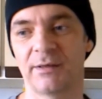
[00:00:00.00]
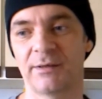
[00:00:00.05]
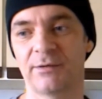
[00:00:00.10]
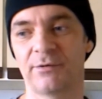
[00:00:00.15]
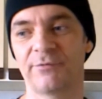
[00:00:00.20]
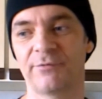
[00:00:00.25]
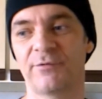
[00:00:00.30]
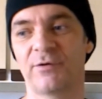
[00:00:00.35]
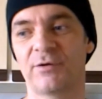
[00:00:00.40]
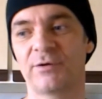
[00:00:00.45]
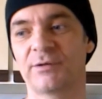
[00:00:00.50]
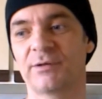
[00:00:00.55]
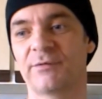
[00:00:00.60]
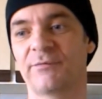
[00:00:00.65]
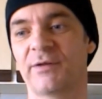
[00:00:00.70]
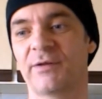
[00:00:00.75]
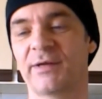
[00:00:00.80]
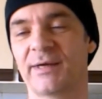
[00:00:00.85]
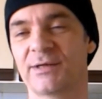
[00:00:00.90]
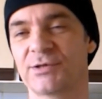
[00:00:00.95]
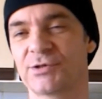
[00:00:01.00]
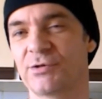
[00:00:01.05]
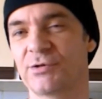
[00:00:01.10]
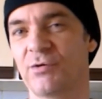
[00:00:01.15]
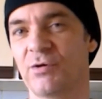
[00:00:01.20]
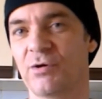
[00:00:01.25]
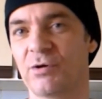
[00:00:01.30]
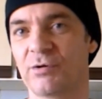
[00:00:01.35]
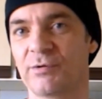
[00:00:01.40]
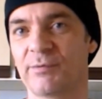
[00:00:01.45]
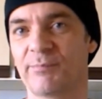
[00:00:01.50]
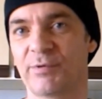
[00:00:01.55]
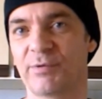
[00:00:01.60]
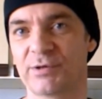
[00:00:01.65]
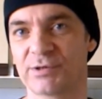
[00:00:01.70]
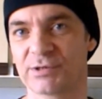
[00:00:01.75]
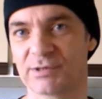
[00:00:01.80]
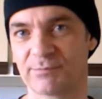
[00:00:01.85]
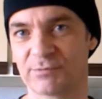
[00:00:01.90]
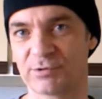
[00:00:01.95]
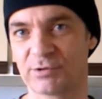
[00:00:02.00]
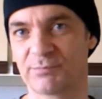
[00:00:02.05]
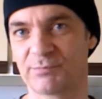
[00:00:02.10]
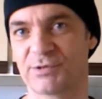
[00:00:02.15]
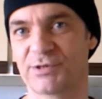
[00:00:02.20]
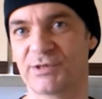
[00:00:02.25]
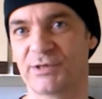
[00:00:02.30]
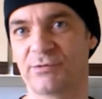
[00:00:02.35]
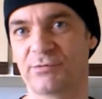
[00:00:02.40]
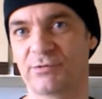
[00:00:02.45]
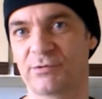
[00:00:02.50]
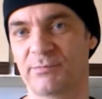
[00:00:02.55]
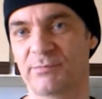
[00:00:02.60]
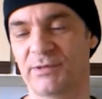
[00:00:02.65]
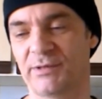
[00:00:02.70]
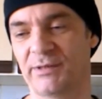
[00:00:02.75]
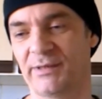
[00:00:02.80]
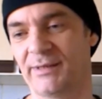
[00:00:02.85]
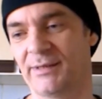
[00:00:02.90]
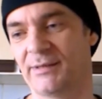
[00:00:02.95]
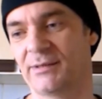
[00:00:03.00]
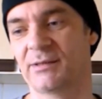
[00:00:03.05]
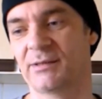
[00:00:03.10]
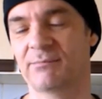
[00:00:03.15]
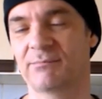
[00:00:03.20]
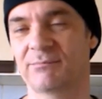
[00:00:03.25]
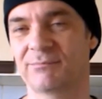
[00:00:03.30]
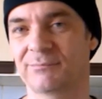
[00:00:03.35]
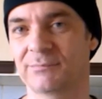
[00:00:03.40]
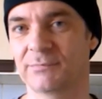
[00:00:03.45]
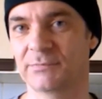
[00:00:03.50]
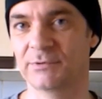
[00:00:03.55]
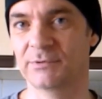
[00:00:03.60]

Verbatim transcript: And I find if they get too hot, birds sometimes sit on them and they end up